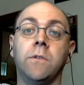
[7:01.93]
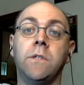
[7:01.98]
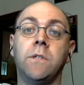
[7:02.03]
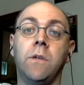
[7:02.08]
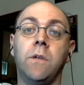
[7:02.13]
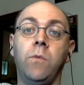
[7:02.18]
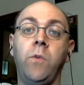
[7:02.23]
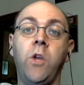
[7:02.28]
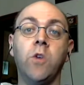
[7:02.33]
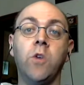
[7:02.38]

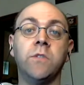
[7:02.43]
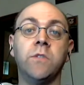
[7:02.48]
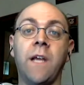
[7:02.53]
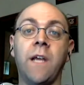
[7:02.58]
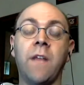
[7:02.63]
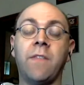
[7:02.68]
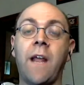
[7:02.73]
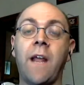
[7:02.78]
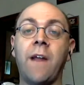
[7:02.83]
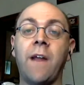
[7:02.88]
using
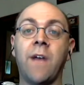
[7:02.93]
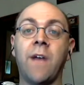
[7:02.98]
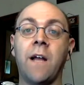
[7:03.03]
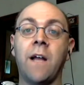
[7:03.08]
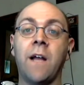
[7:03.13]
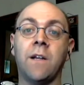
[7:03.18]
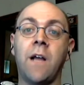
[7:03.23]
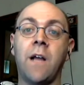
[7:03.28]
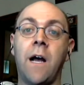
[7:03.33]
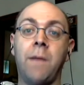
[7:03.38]
it that I've gotten
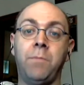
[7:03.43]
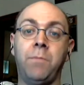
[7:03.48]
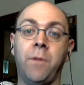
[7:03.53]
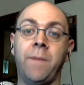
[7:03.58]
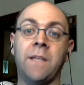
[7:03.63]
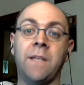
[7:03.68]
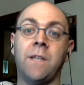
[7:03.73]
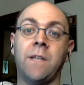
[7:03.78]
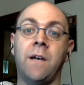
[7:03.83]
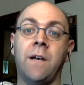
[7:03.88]

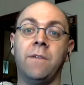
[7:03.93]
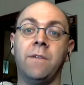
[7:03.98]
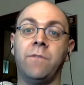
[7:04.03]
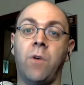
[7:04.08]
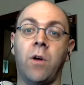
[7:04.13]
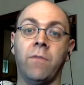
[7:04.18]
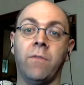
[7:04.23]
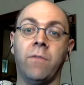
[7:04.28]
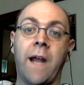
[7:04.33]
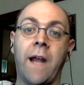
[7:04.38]
compliments of
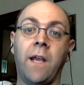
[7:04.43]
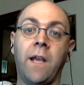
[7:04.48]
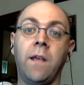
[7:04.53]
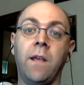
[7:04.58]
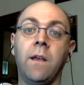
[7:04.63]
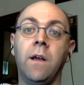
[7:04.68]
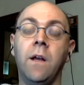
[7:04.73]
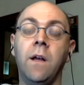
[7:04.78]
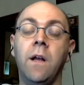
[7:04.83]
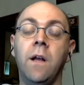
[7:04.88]
already.
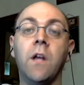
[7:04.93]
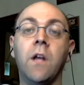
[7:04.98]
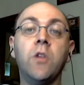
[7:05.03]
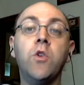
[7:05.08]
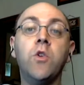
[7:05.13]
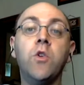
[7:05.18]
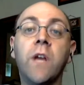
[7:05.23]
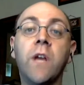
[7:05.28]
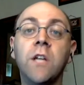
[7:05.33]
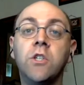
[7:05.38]
You
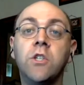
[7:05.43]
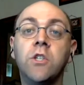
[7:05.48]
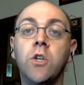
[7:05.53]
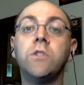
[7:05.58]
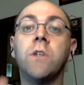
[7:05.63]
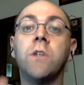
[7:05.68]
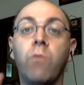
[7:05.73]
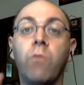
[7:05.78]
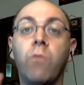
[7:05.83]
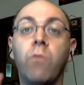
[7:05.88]
can do
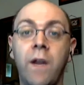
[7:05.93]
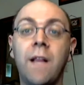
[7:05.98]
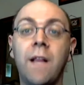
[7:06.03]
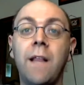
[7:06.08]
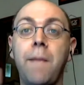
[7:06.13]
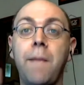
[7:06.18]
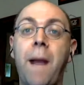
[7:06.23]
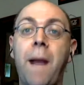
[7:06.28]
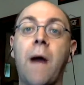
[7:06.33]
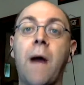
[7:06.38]
some really
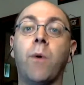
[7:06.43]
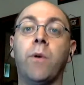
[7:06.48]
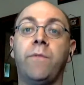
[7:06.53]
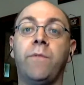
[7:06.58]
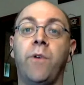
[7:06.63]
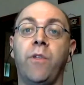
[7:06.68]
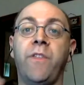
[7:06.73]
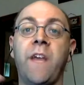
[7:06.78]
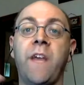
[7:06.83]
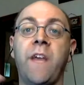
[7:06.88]
powerful
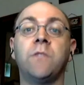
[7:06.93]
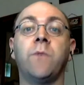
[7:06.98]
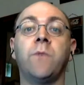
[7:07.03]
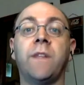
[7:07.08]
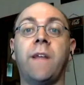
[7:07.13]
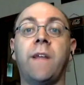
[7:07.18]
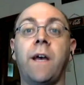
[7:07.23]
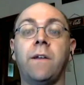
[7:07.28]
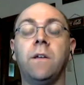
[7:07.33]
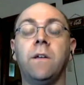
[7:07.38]
things with
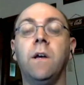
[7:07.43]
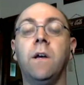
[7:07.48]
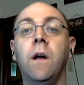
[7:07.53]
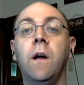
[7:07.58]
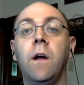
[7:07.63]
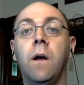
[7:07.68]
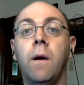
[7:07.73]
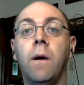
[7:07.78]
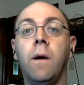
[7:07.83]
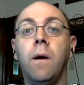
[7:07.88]
it.
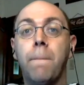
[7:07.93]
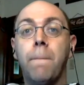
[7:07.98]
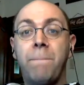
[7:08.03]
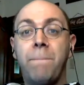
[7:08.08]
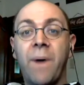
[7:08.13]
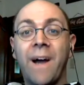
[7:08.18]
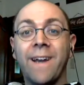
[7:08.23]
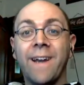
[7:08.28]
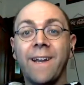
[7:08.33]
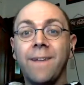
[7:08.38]

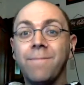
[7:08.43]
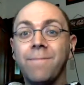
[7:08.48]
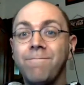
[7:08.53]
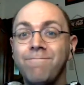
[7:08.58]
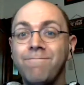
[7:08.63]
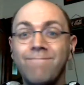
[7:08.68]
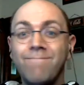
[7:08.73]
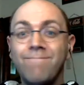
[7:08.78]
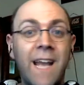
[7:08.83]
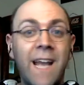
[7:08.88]
But
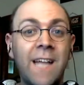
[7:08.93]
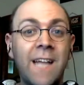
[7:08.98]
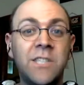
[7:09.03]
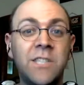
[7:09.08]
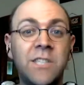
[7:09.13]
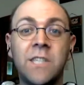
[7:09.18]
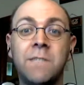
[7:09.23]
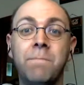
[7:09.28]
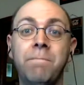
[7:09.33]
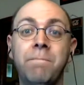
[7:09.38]
it's
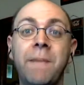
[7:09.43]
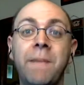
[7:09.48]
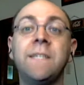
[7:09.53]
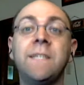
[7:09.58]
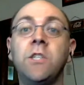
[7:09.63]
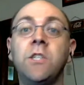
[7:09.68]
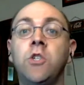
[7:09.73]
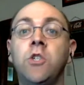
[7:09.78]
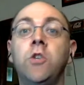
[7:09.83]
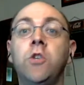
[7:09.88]
just
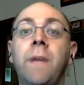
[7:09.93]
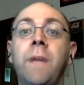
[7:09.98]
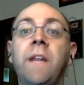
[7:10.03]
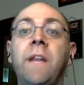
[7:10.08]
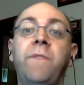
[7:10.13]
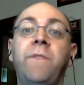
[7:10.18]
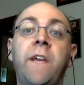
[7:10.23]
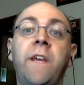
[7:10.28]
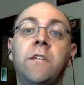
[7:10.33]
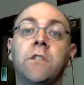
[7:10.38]
missing too many
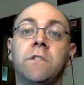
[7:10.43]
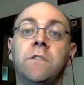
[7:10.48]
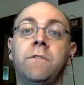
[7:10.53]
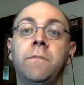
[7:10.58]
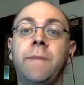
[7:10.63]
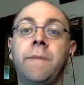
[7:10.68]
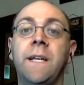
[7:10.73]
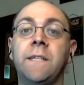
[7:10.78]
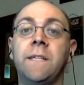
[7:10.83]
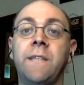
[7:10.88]
features for
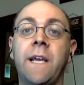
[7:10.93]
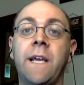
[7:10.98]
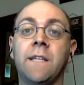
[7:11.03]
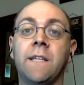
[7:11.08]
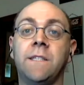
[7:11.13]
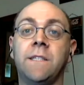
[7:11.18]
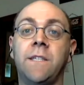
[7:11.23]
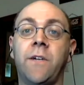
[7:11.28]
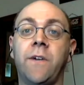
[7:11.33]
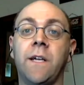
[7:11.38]
me to take it
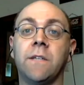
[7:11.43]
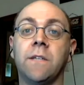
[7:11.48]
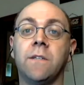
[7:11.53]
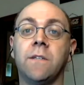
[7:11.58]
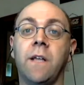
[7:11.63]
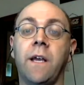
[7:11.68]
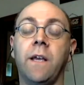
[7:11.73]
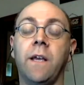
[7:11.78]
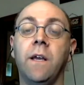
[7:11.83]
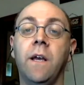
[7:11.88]

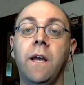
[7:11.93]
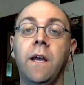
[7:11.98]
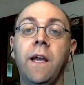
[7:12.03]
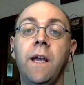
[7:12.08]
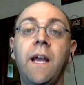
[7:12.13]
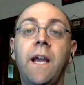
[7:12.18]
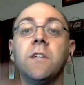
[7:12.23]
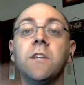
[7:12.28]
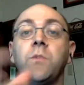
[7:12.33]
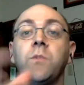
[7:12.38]
seriously.
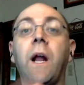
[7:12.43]
Here's what